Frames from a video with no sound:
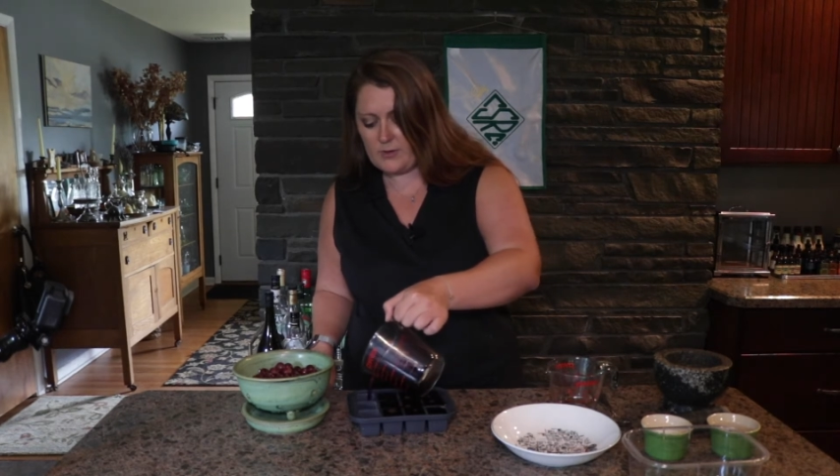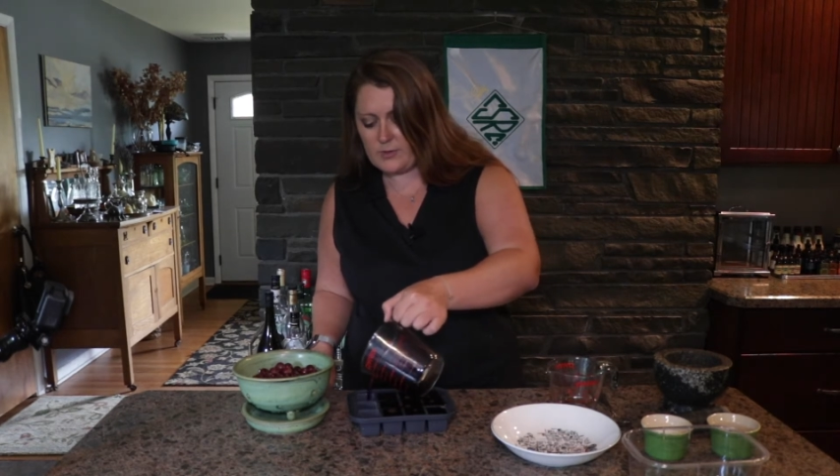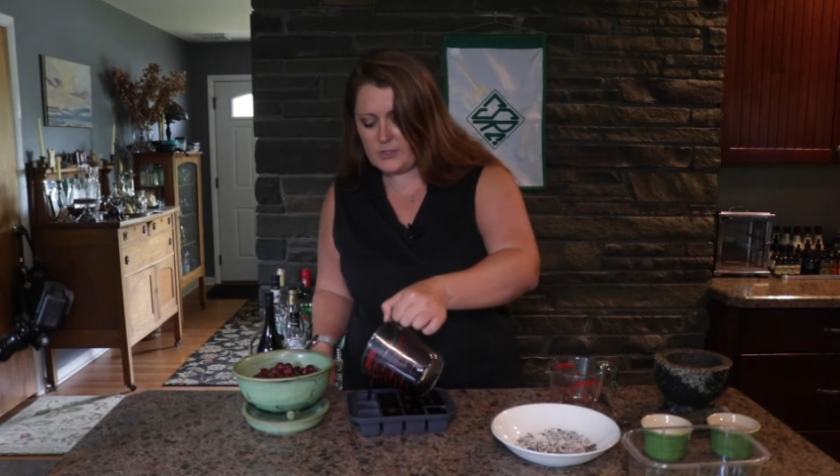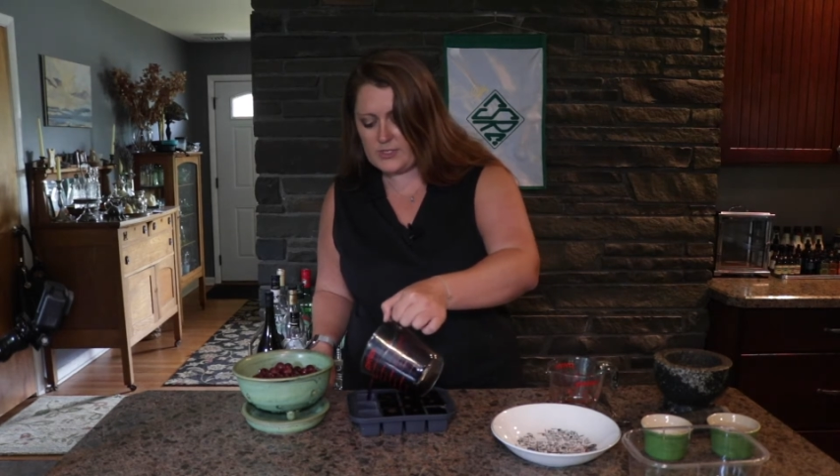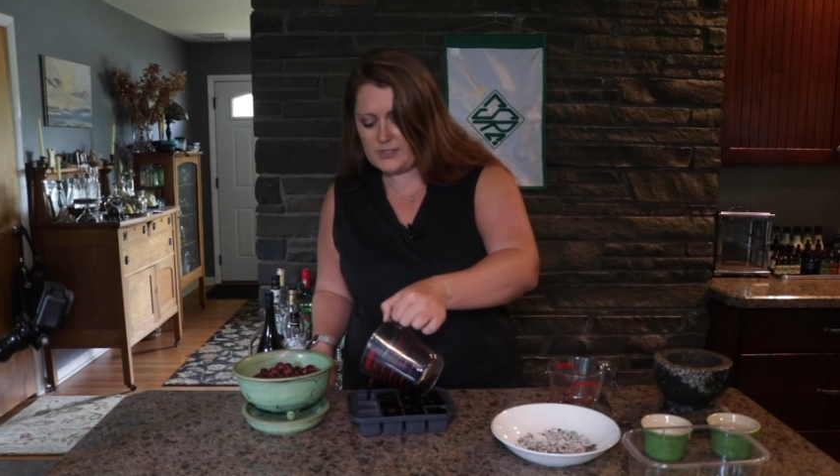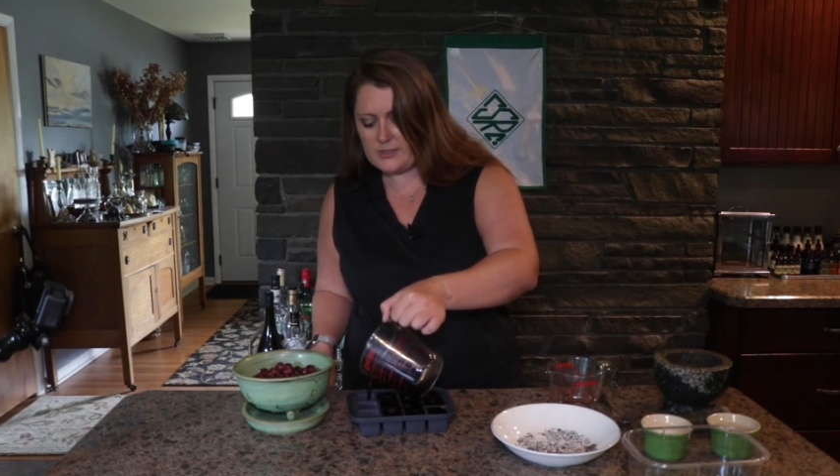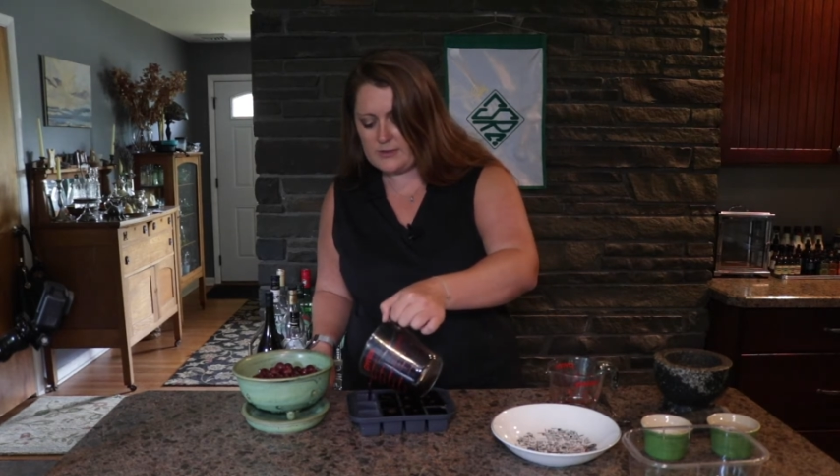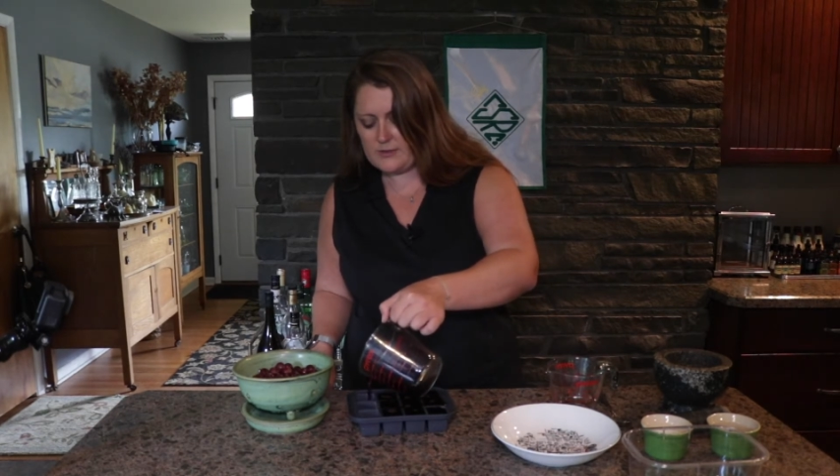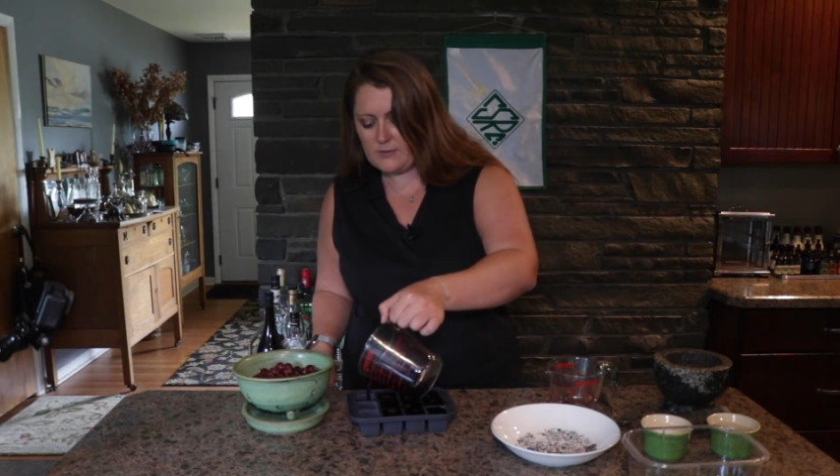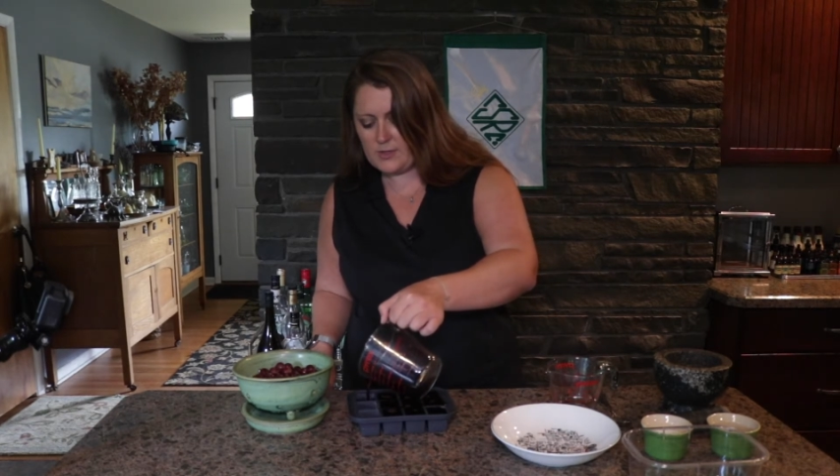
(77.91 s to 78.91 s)
which is
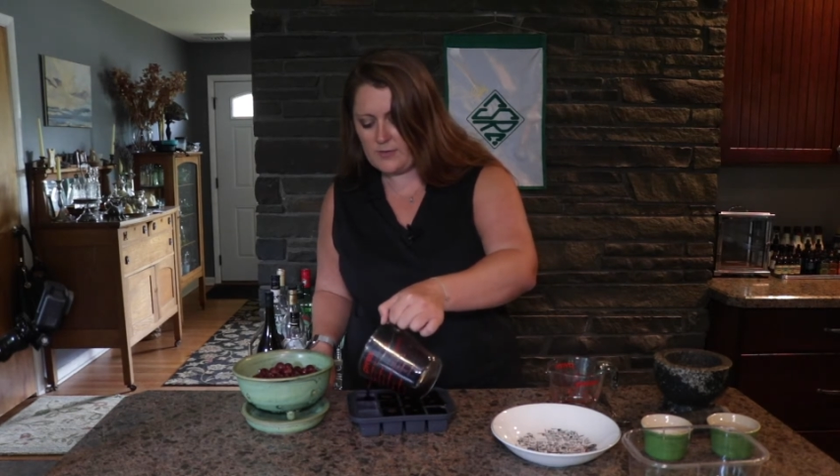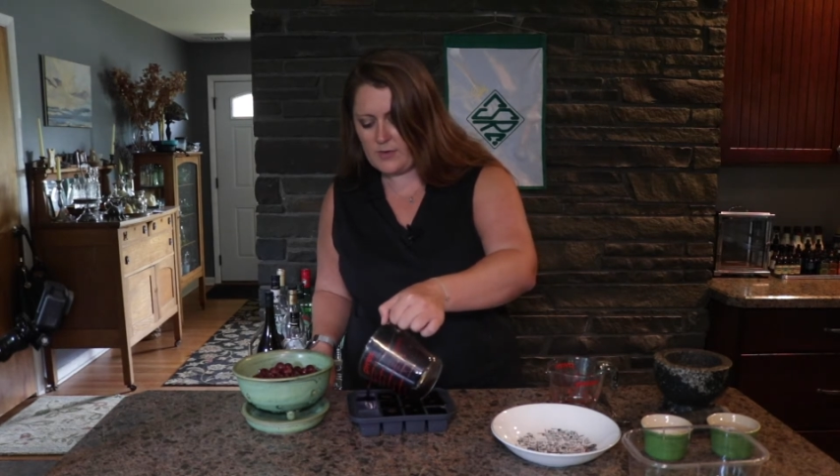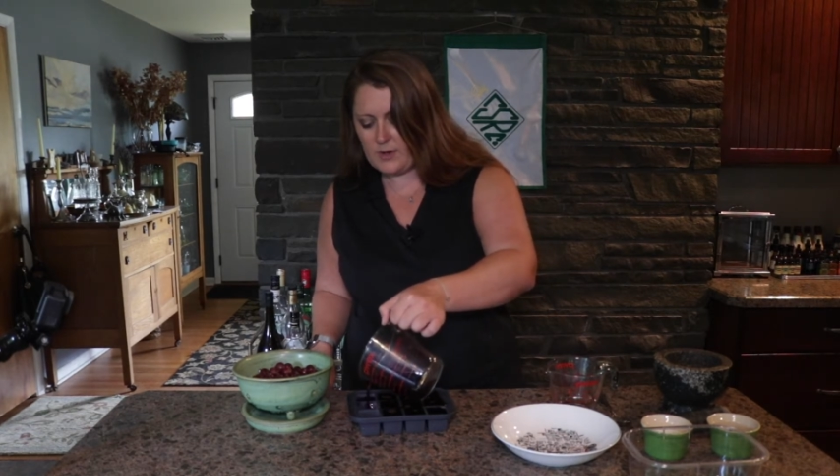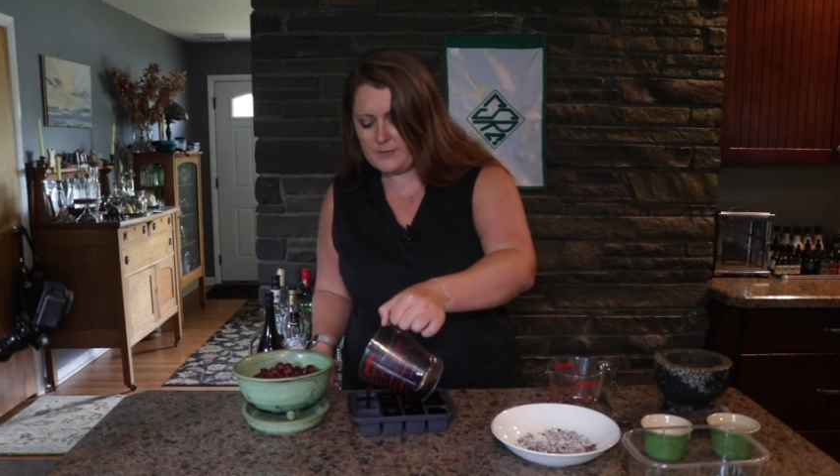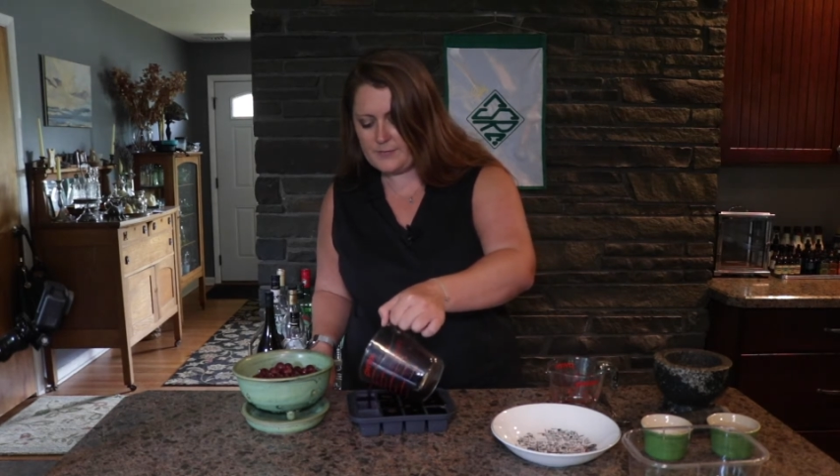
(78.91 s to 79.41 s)
really fun.